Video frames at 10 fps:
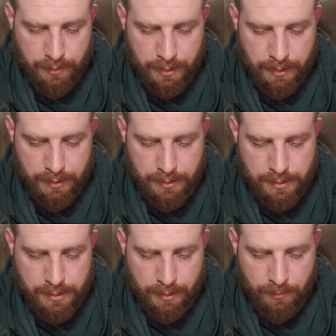
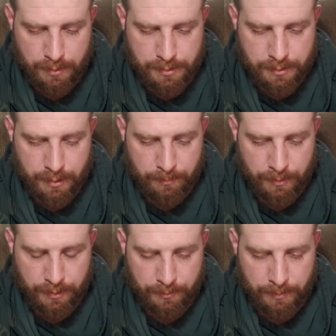his, and I watched a
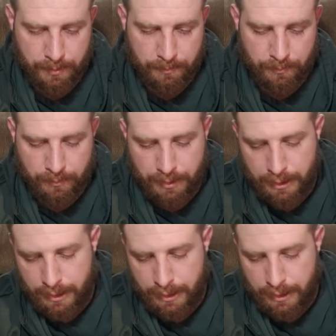couple other people,